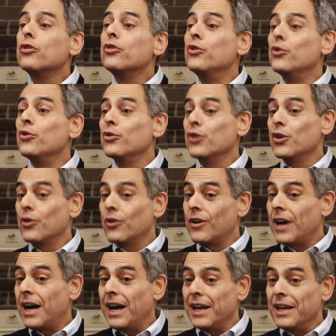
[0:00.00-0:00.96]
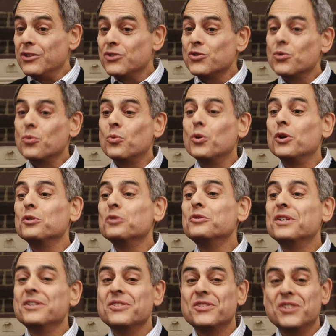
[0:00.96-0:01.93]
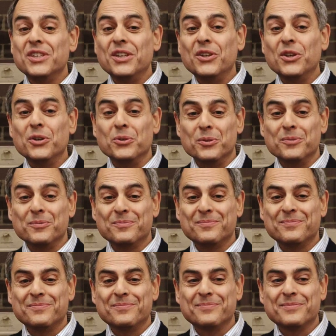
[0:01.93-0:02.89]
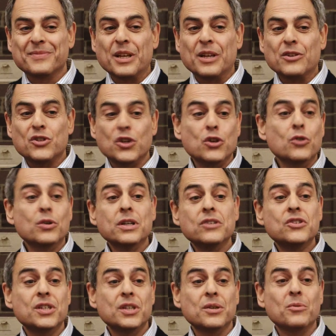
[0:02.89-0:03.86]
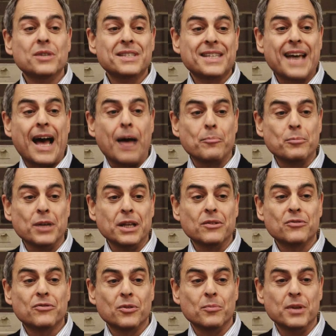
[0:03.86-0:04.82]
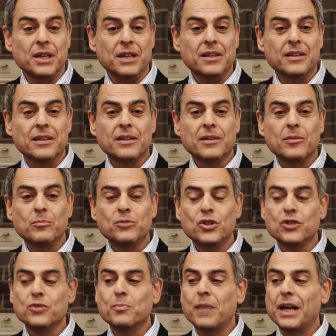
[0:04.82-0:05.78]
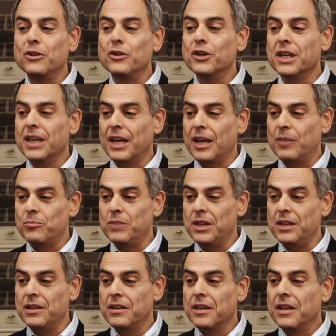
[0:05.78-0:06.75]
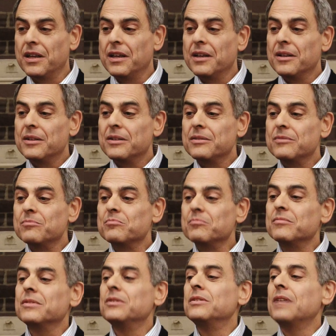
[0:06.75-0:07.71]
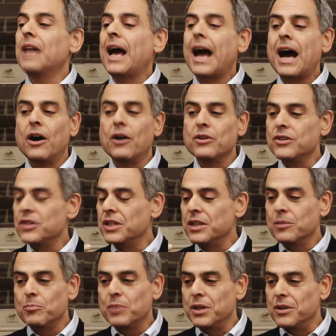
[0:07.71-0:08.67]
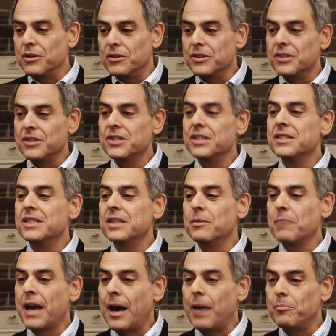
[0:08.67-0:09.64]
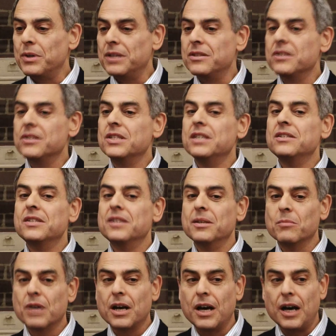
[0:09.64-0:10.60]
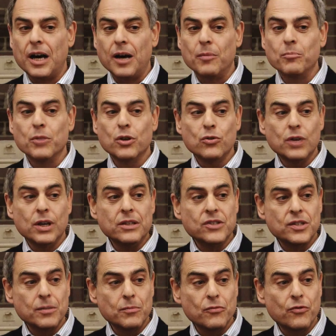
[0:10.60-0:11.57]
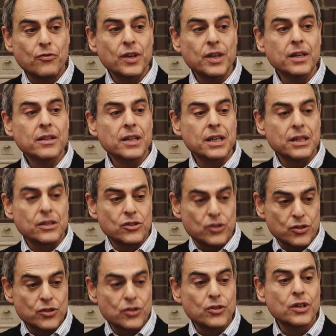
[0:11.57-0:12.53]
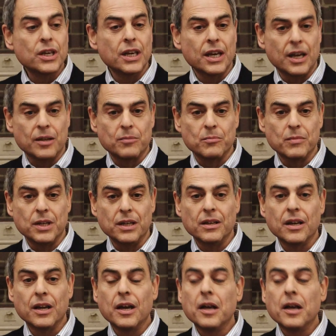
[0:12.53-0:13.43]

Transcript: Through your eyes, the world can see you. So you can see what's happening for me just by looking at me. How does he appear? Does he seem happy? Does he seem calm? You get some feeling just looking at me.